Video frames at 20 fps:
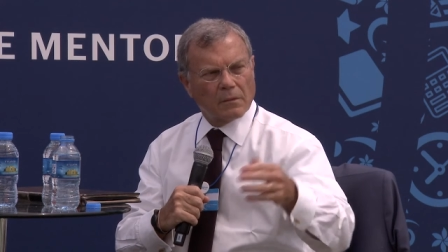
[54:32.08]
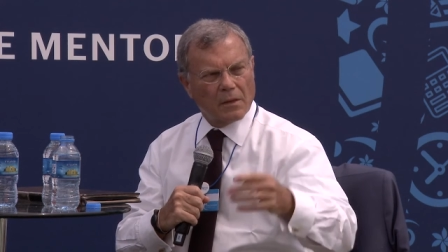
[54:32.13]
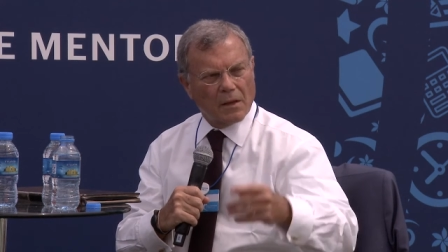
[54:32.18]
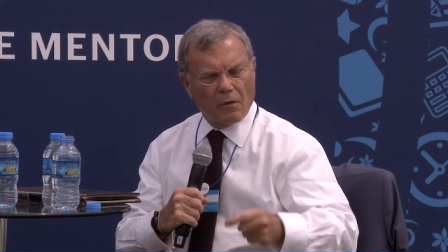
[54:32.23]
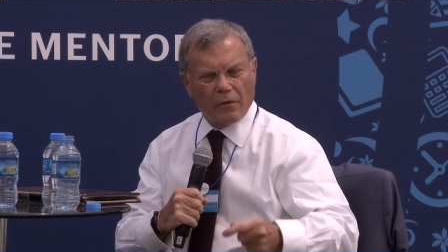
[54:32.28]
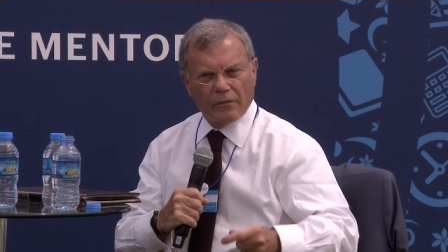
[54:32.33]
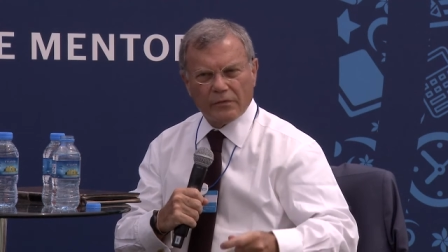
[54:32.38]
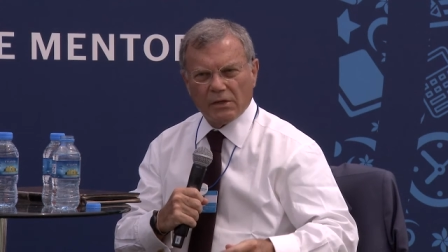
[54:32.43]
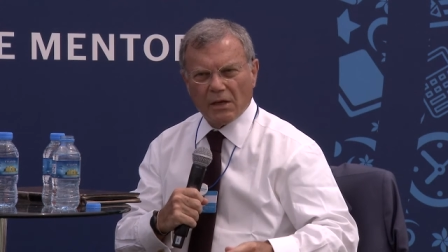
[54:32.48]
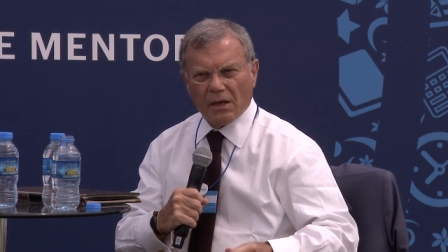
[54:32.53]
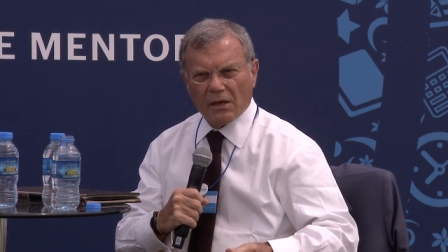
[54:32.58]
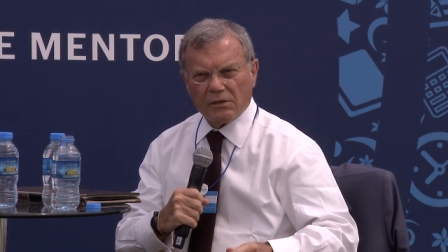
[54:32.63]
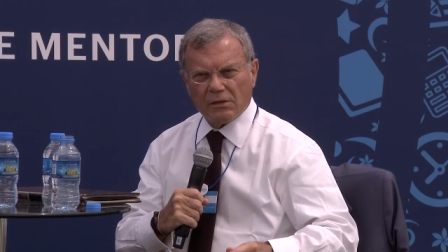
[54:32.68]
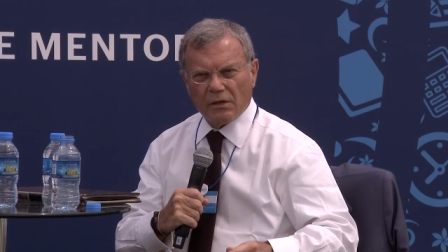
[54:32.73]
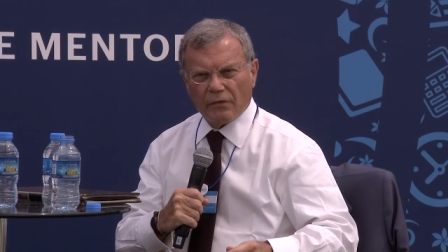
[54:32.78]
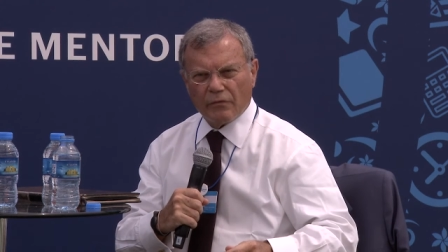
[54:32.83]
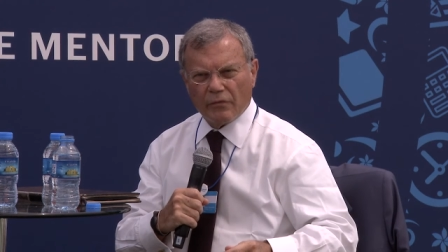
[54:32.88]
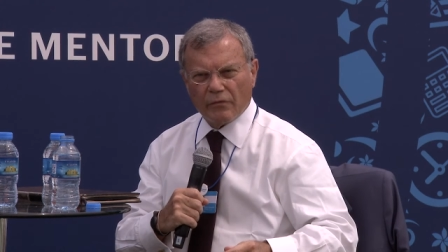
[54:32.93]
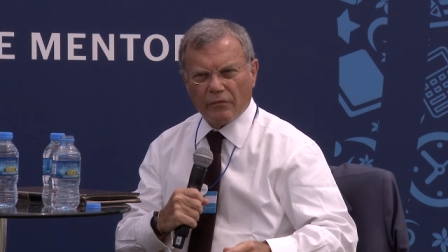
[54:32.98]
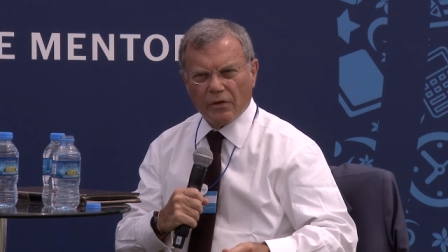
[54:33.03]
obviously has
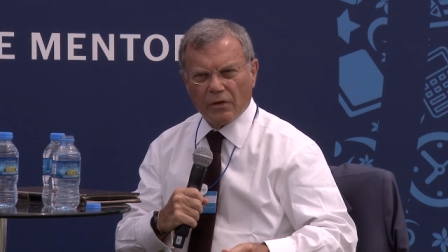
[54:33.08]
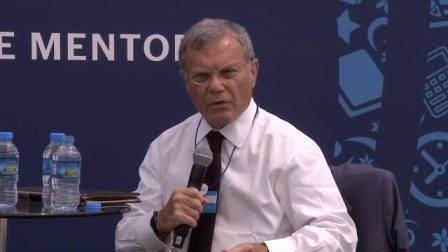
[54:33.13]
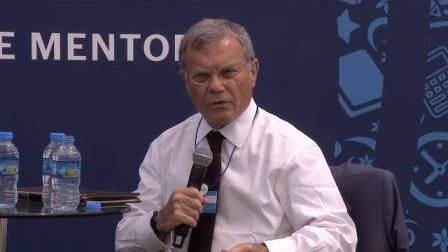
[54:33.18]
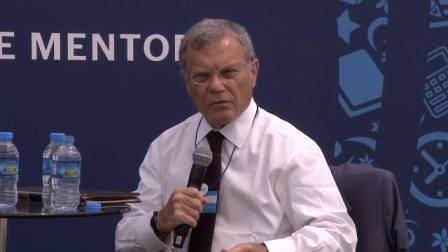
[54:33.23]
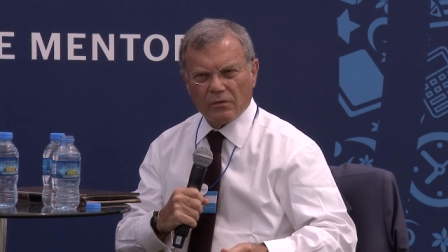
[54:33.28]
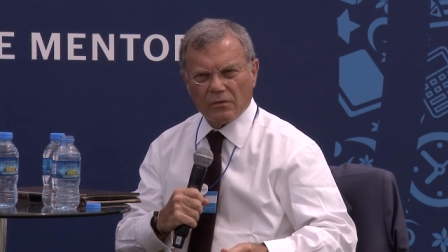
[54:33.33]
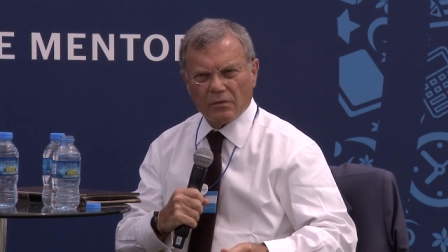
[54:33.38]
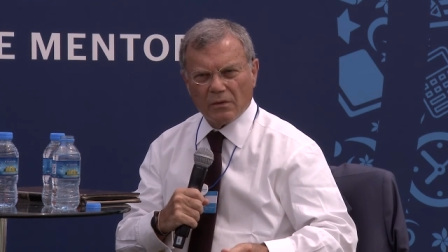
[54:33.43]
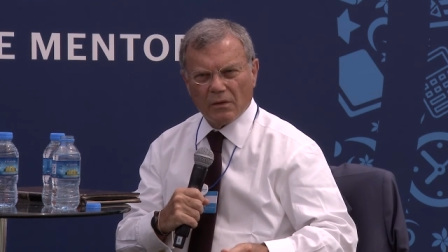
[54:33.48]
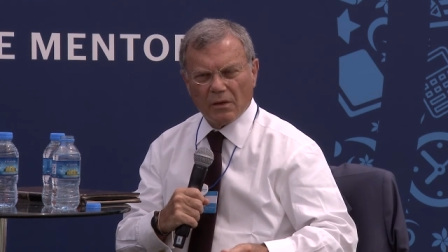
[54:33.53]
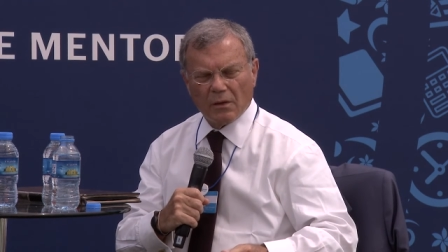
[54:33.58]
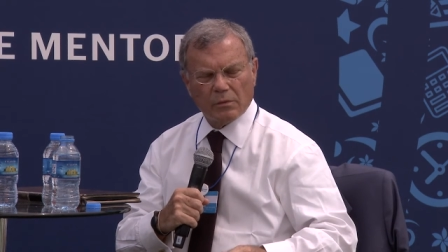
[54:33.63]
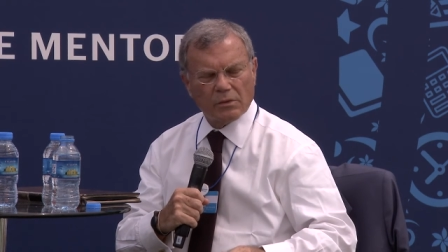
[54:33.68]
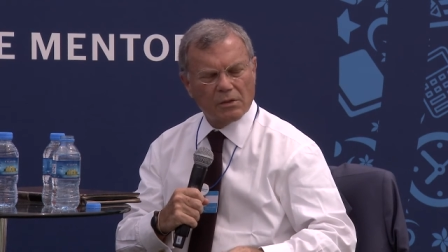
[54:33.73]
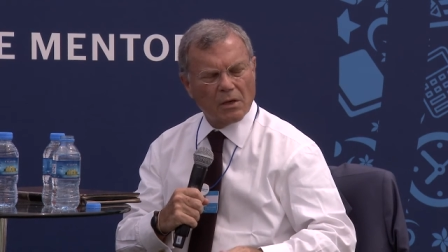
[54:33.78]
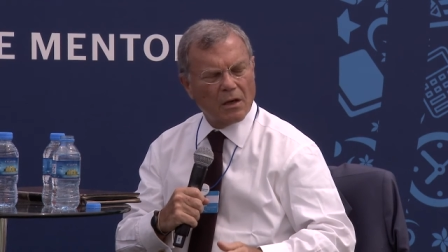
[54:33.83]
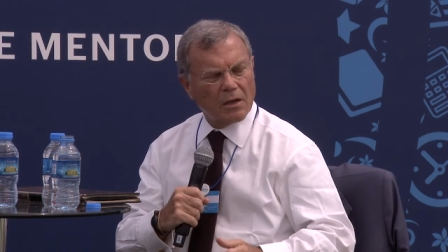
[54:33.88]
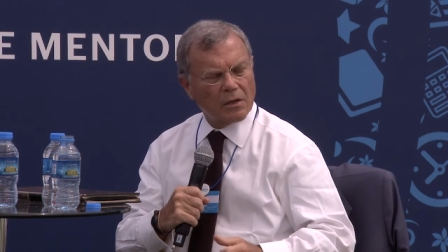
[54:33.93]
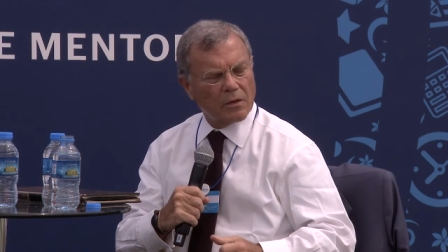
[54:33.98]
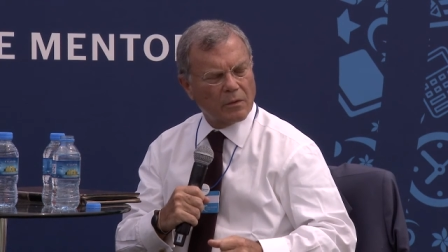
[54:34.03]
different views, and he was
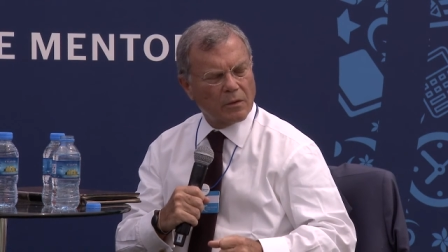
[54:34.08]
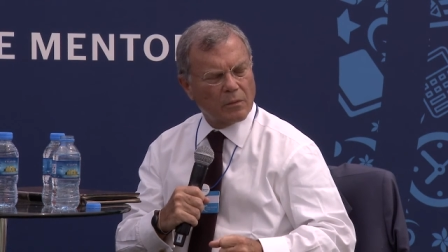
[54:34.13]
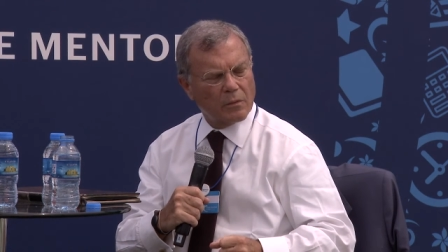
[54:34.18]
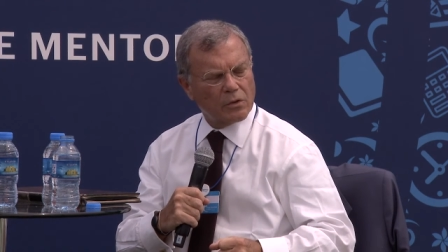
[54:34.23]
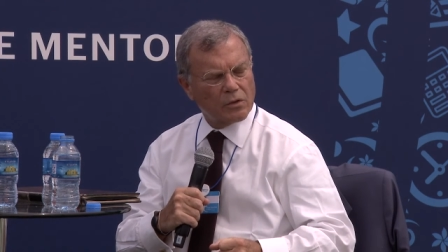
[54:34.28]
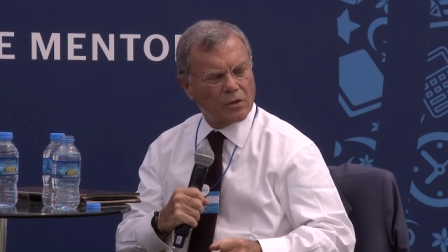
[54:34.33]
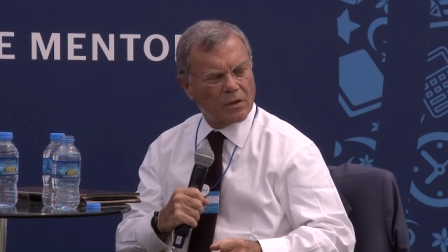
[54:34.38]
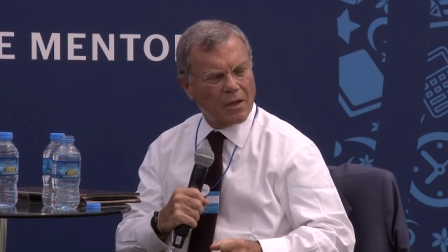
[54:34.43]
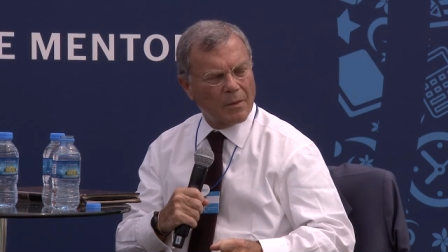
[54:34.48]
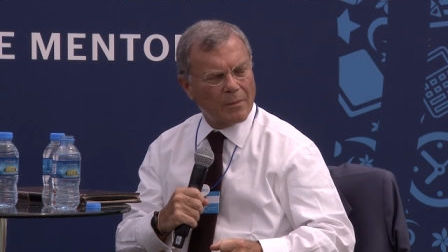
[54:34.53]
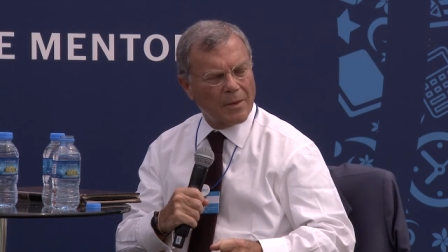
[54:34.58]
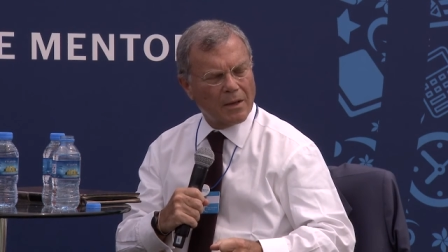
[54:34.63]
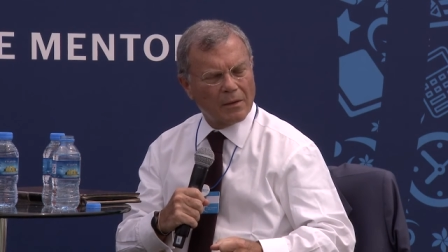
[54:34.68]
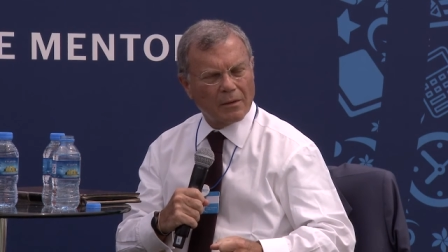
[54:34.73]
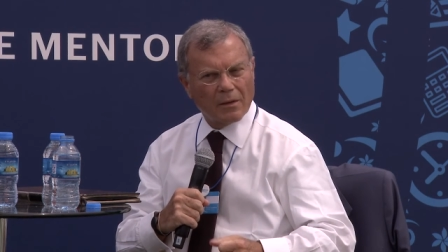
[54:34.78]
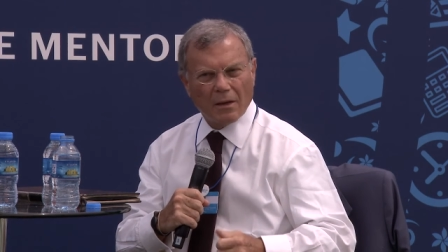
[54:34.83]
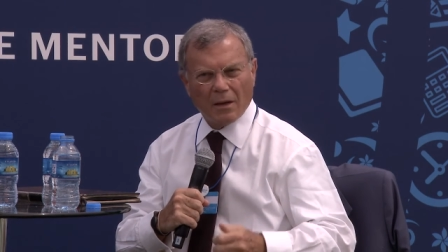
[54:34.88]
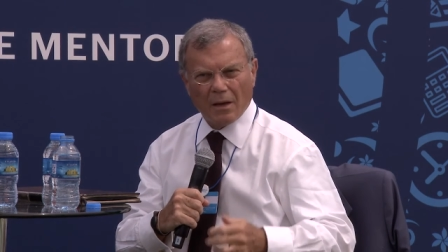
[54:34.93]
arguing we should come out.